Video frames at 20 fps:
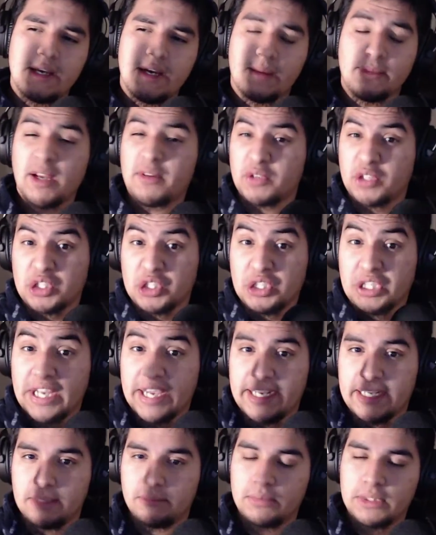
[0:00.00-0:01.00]
I'm not very good
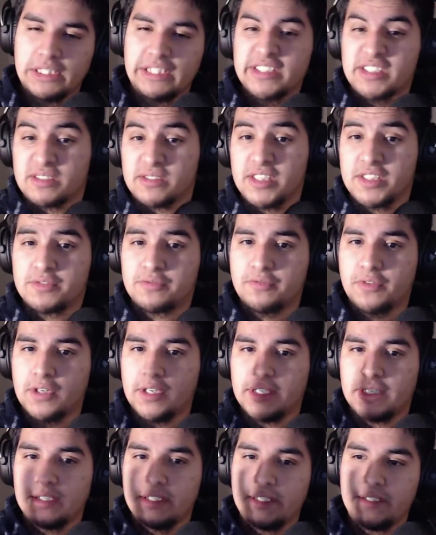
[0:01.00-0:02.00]
at it, but it's fun.